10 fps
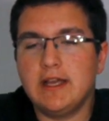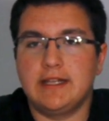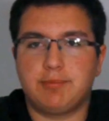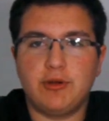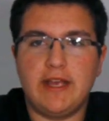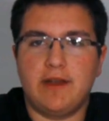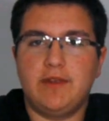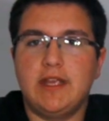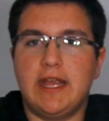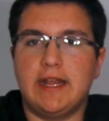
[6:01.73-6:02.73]
It's pretty
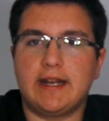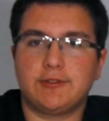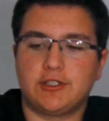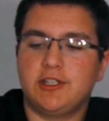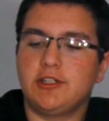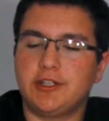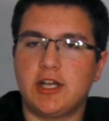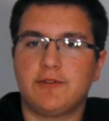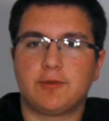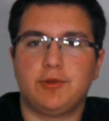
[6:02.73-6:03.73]
heavy, and I was a little
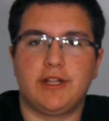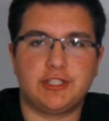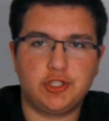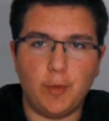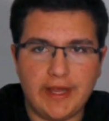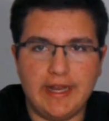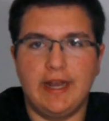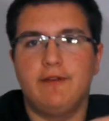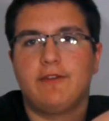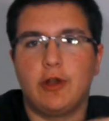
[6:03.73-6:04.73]
uncomfortable like swinging
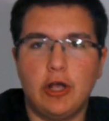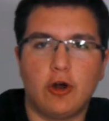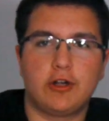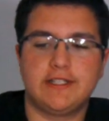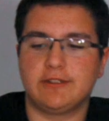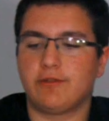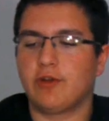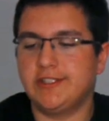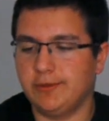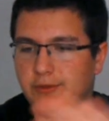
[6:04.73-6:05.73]
it very hard because I was
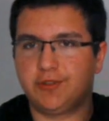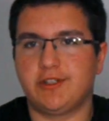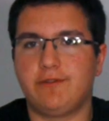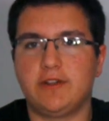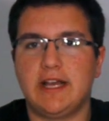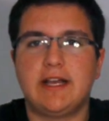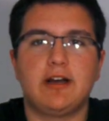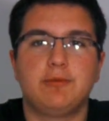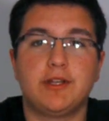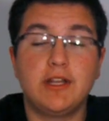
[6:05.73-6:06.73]
afraid something was going to fly
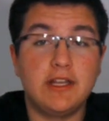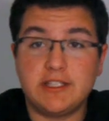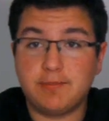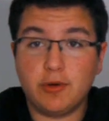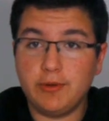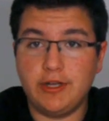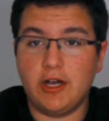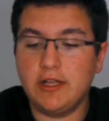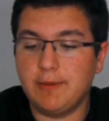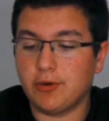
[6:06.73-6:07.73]
out, but it's probably
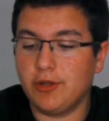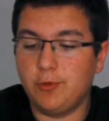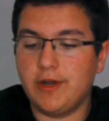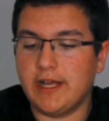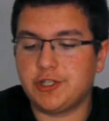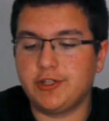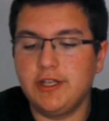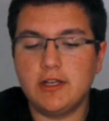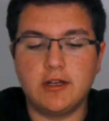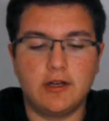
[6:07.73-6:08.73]
not. It probably wouldn't
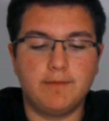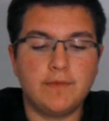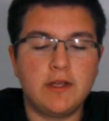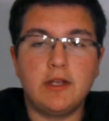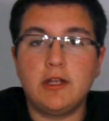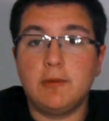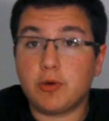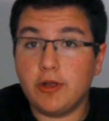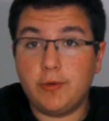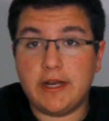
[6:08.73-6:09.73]
actually.
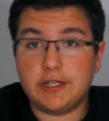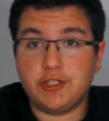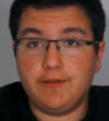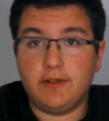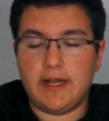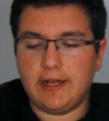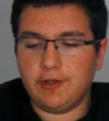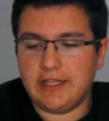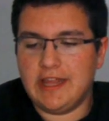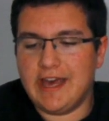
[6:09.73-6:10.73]
Probably wouldn't actually fly out
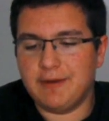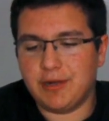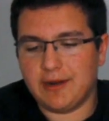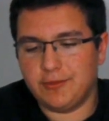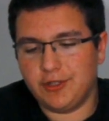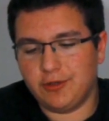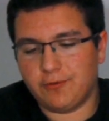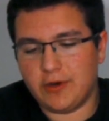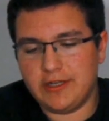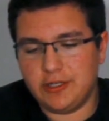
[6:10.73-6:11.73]
like that, but I'm a little
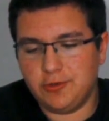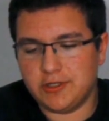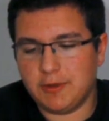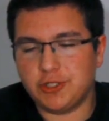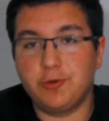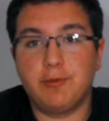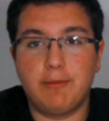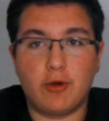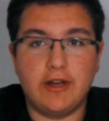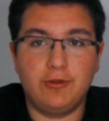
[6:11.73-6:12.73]
afraid to do it, especially with my
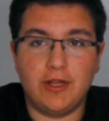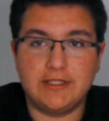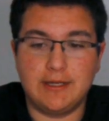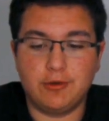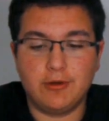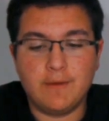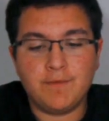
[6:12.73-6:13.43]
brand new lightsaber.